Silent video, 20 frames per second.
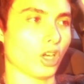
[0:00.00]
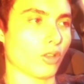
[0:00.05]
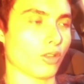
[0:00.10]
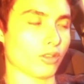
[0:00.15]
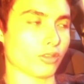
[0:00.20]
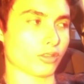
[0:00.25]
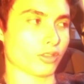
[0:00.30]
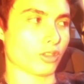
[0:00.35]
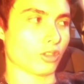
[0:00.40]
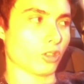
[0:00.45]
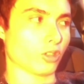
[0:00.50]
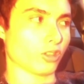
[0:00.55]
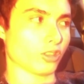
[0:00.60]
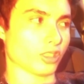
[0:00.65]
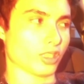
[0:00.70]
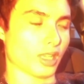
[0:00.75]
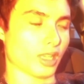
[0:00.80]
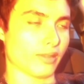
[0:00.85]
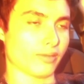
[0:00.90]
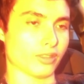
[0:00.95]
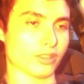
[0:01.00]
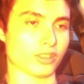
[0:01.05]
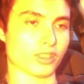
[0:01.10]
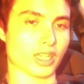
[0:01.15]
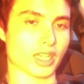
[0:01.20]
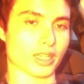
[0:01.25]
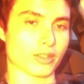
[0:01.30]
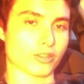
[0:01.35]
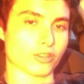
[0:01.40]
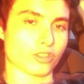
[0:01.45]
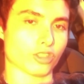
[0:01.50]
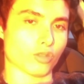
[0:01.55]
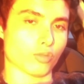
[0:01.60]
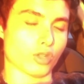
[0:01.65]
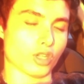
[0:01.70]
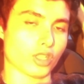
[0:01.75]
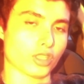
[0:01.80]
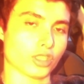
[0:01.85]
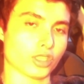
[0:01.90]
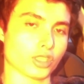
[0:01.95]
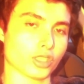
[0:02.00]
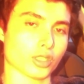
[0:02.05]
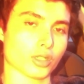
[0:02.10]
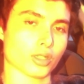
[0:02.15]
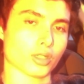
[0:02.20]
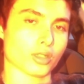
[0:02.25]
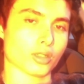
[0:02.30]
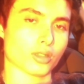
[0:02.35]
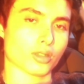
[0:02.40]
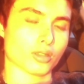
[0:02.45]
All those girls that I've desired so much,